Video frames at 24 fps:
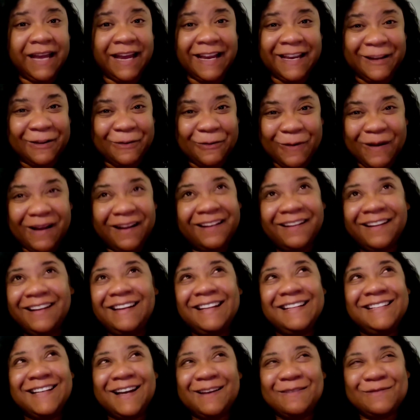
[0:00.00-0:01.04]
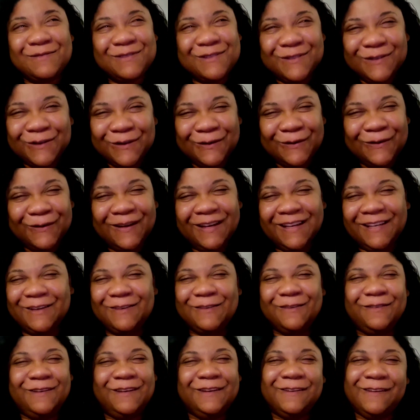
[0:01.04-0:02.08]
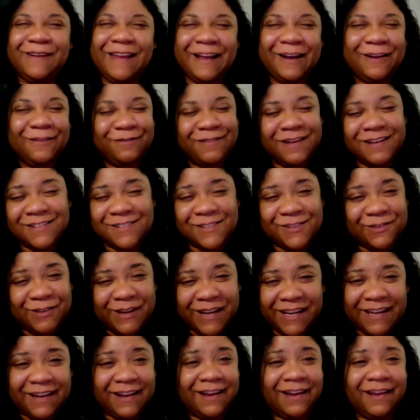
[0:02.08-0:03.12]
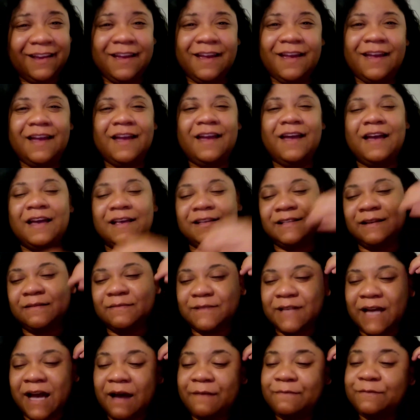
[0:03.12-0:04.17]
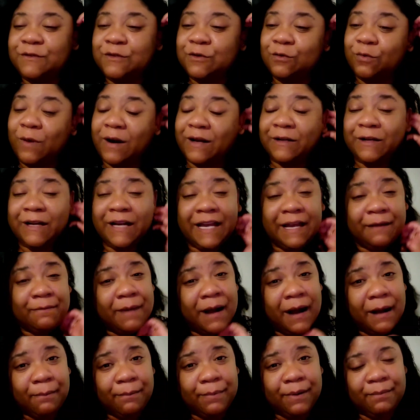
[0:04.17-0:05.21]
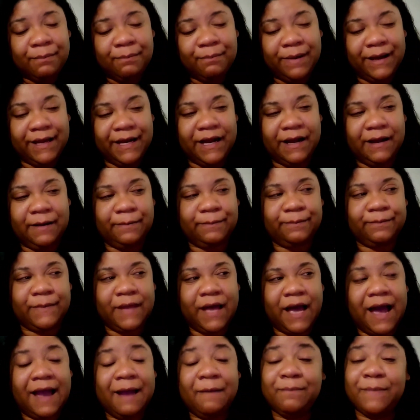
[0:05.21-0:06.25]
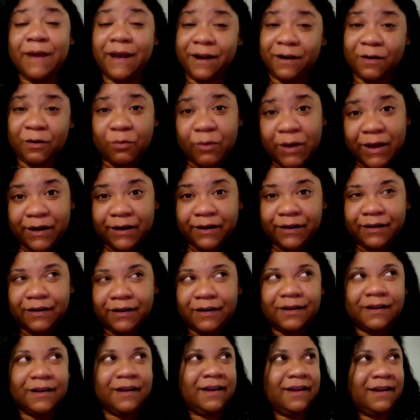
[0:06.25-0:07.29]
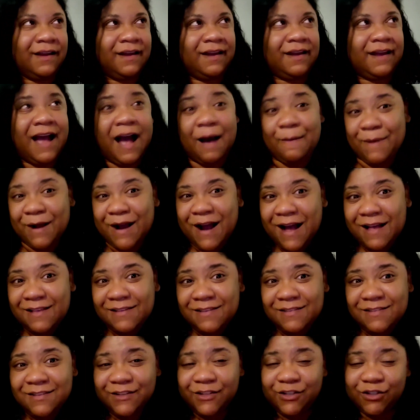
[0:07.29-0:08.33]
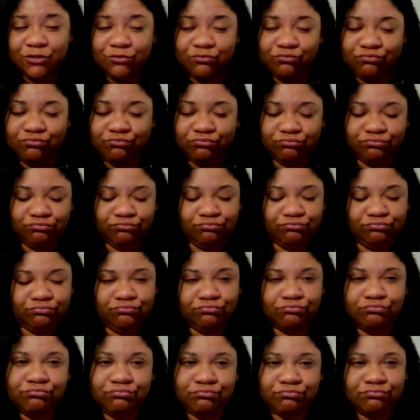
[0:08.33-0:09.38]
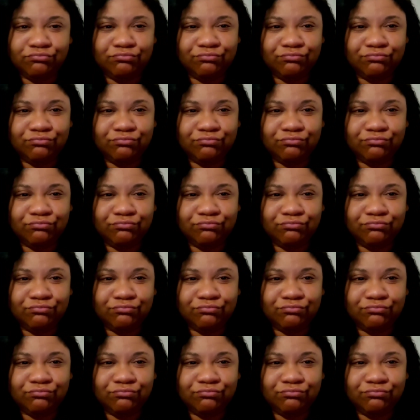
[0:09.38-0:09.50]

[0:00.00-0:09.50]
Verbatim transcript: anywhere anytime soon you feel like frustrated sometimes you want to give up but um, i am not a quitter i'm a cancer mm -hmm.